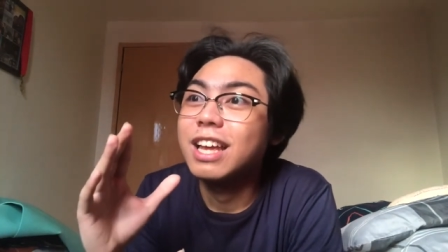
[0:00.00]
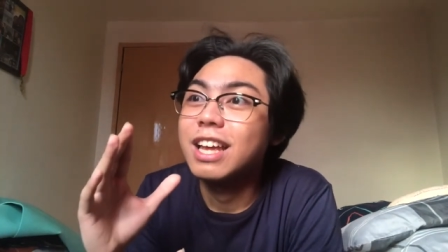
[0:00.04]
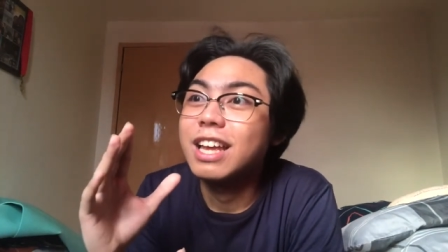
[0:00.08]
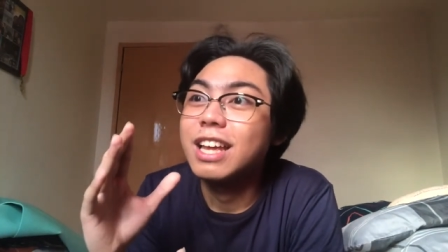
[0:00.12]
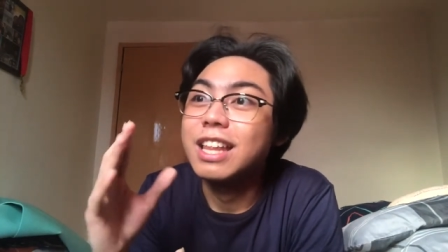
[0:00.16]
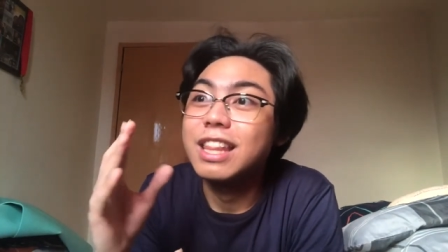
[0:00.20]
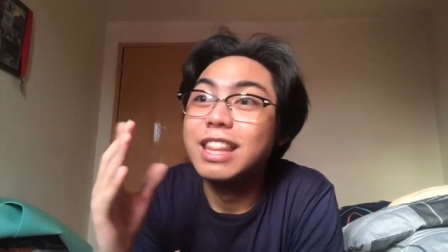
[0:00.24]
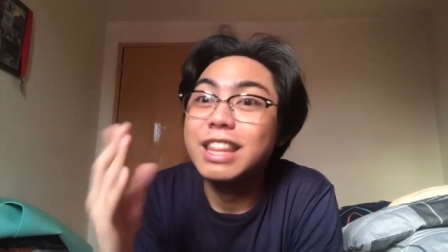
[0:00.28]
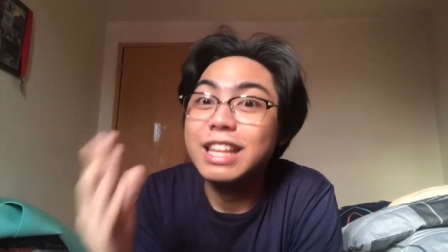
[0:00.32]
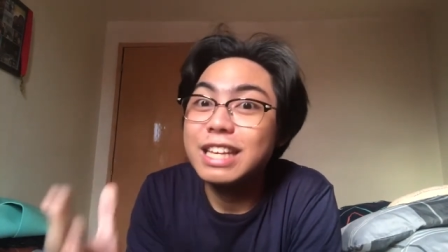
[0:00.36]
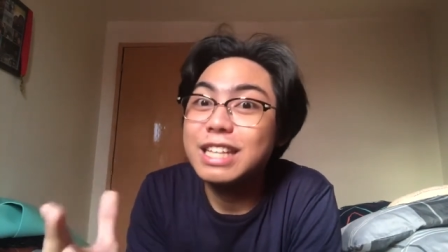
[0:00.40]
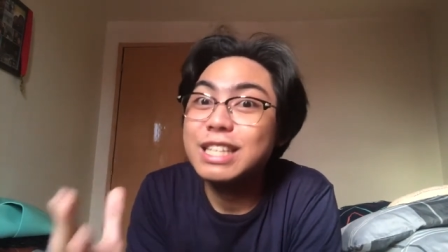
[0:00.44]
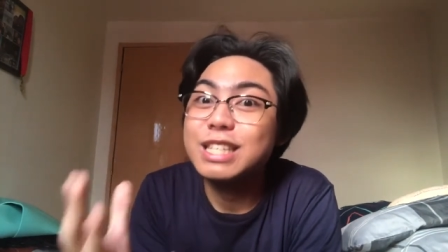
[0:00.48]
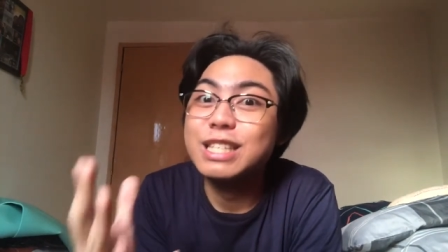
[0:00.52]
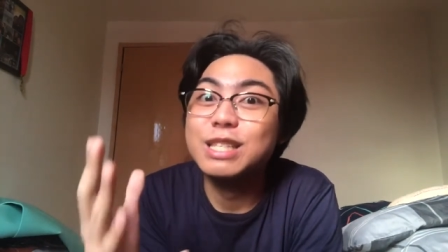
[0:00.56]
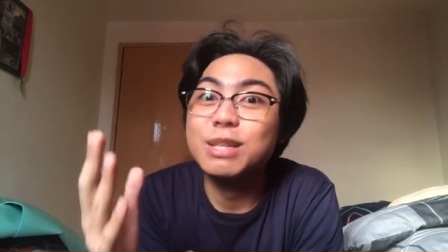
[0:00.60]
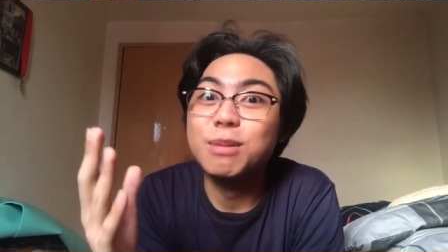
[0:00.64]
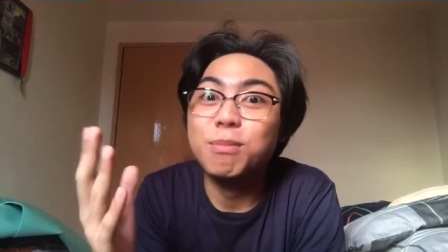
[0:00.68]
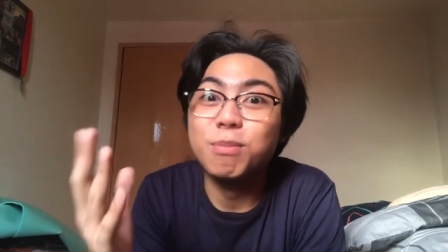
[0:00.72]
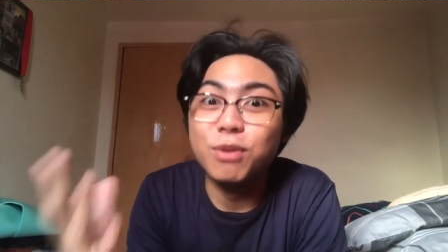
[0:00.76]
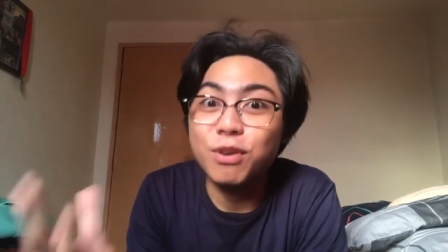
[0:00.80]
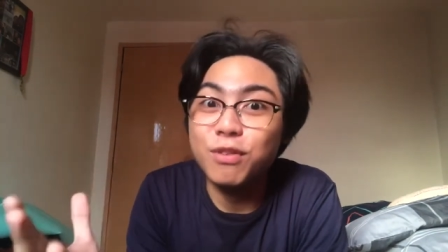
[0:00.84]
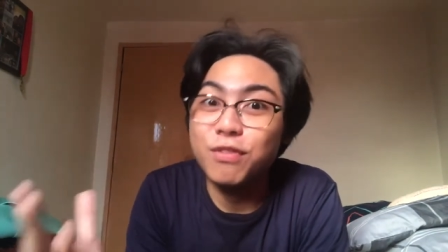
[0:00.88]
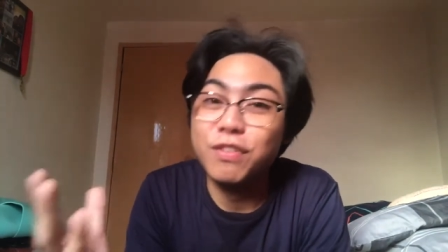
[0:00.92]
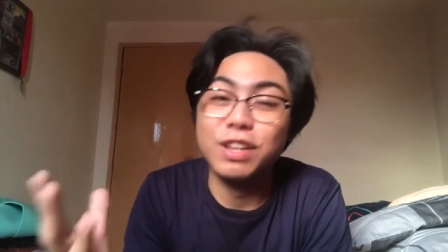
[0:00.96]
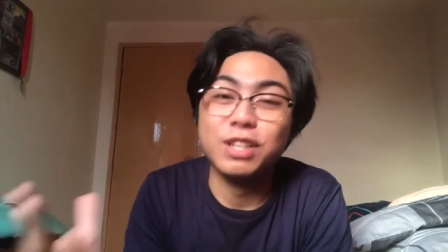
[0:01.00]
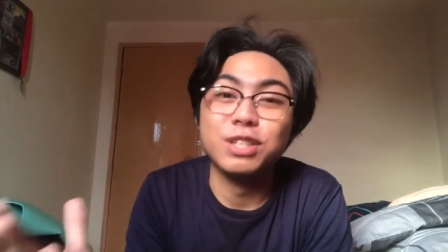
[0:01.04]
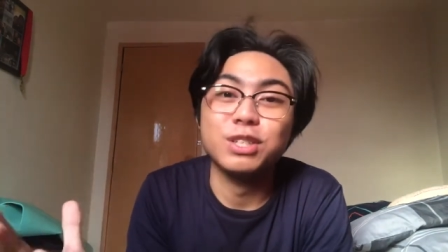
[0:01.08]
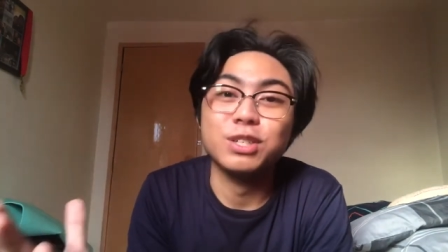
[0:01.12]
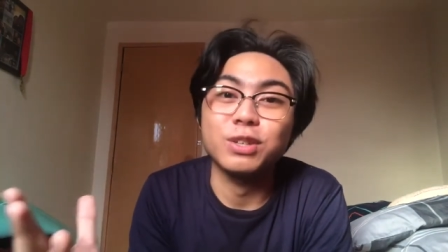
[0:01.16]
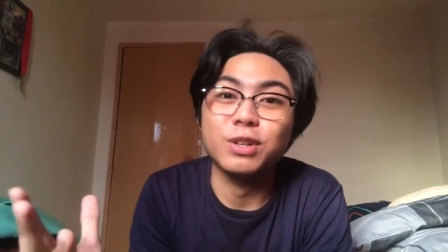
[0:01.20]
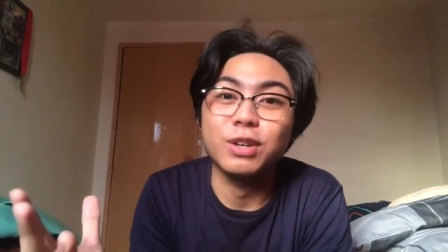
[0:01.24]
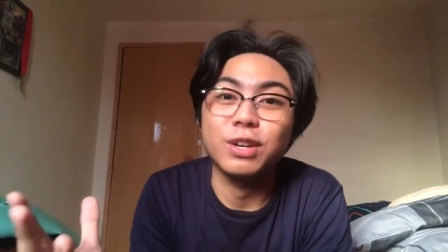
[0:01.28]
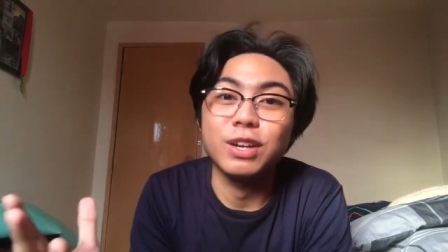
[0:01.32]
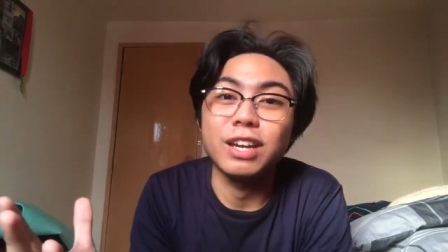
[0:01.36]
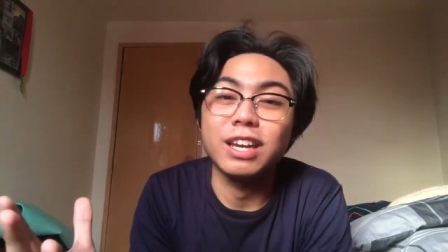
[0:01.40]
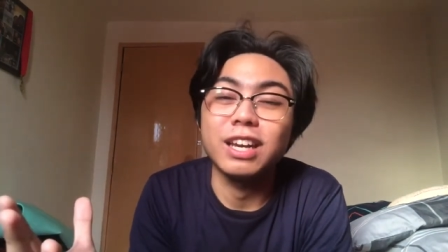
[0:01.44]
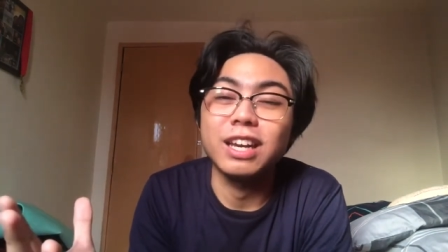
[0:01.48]
this
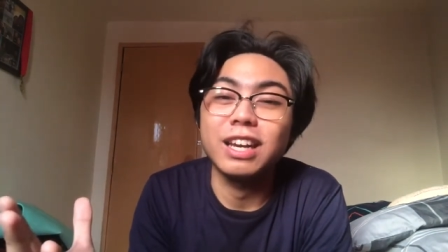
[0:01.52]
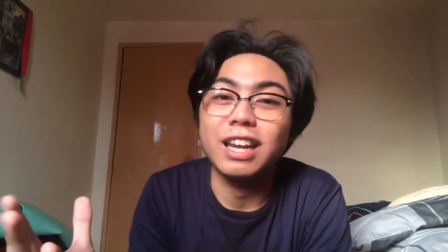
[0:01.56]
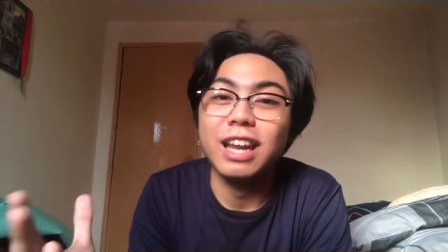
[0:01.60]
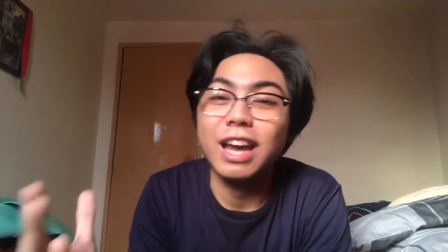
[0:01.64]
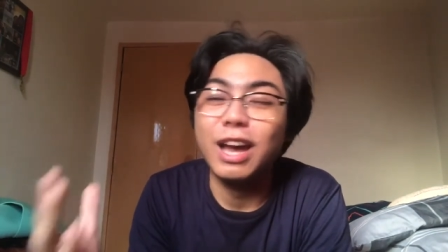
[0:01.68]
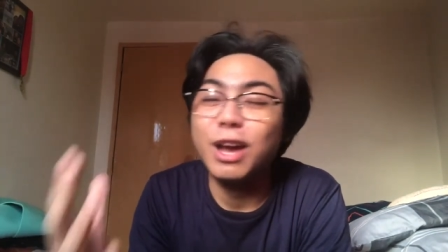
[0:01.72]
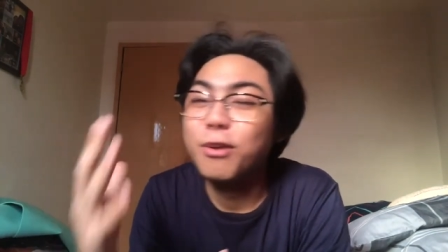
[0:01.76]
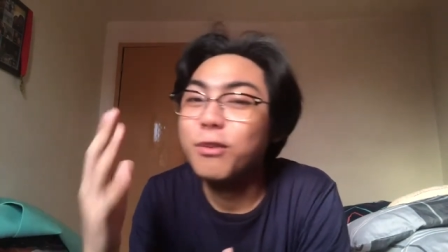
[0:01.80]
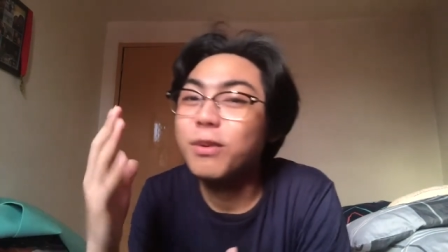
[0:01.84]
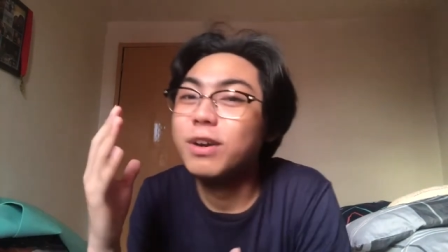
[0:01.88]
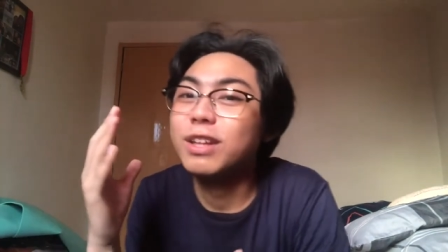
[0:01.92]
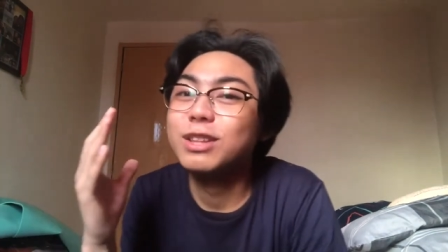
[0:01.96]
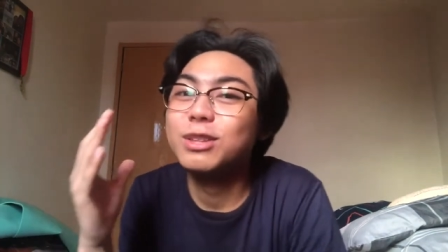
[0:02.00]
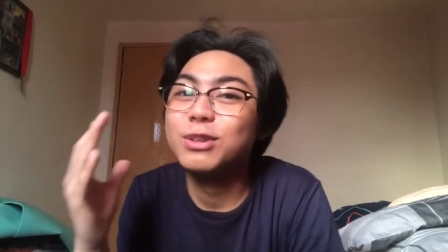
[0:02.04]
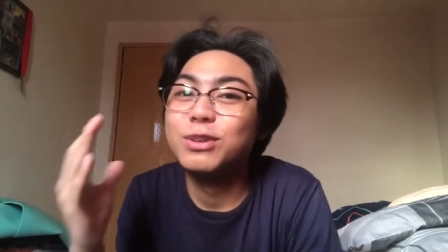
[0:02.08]
profession. I want